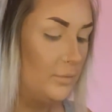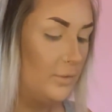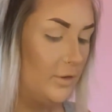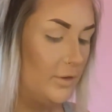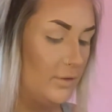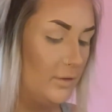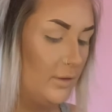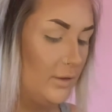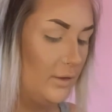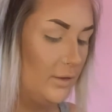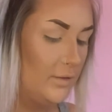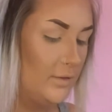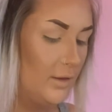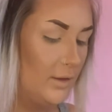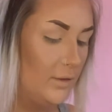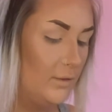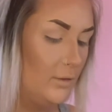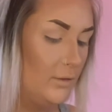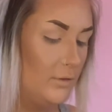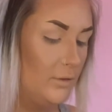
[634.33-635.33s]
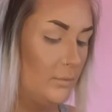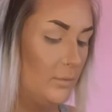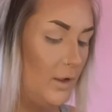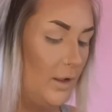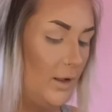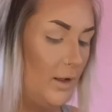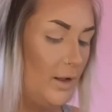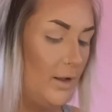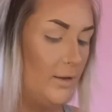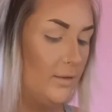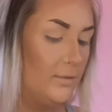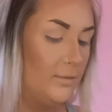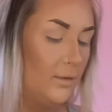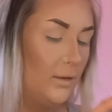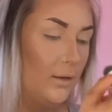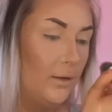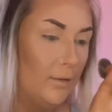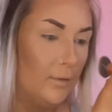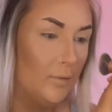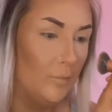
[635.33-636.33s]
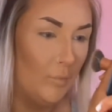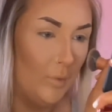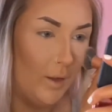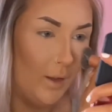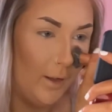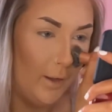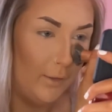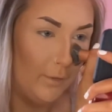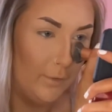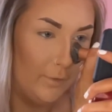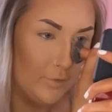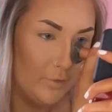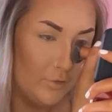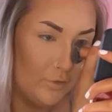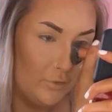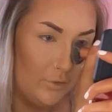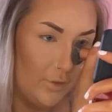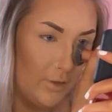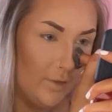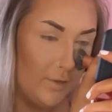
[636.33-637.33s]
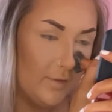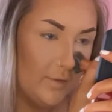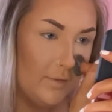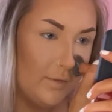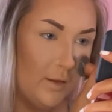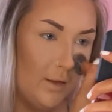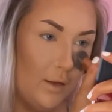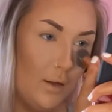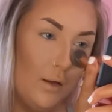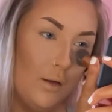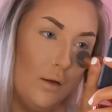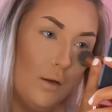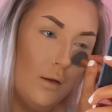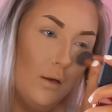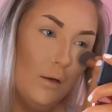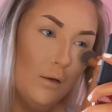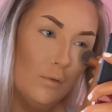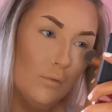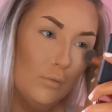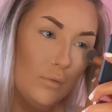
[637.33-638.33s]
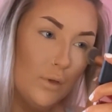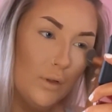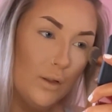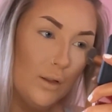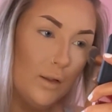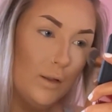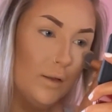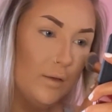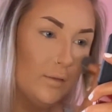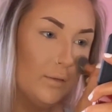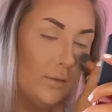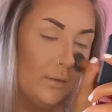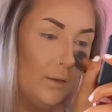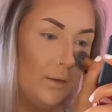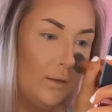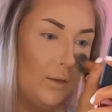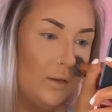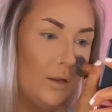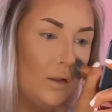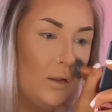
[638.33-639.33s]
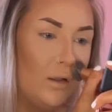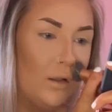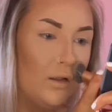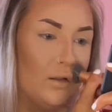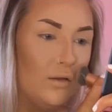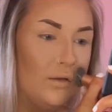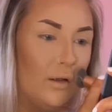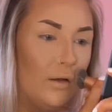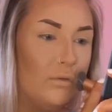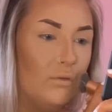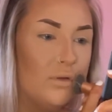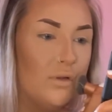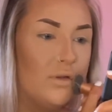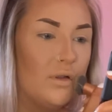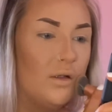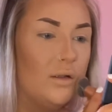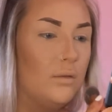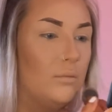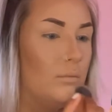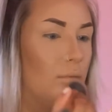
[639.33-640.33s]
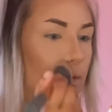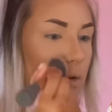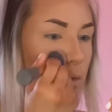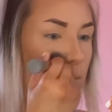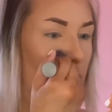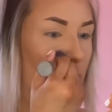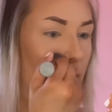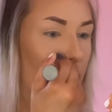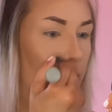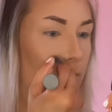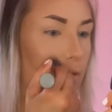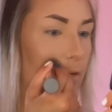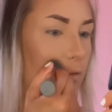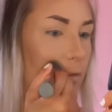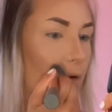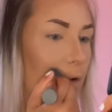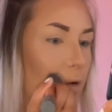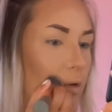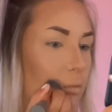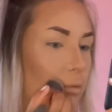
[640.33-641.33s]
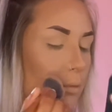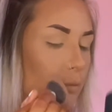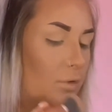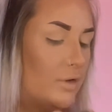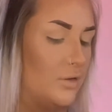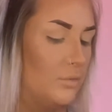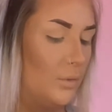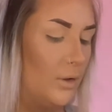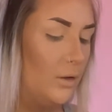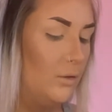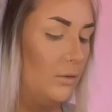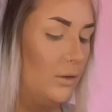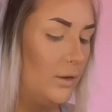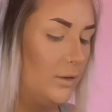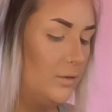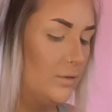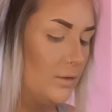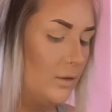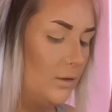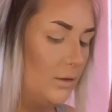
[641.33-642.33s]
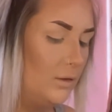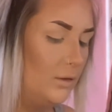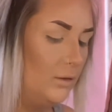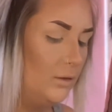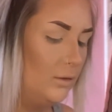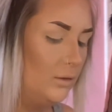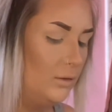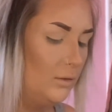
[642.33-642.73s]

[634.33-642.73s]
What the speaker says: because, like I said, under my eyes and my eyelids crease really easily, and down the side of my mouth as well, where my smile lines are,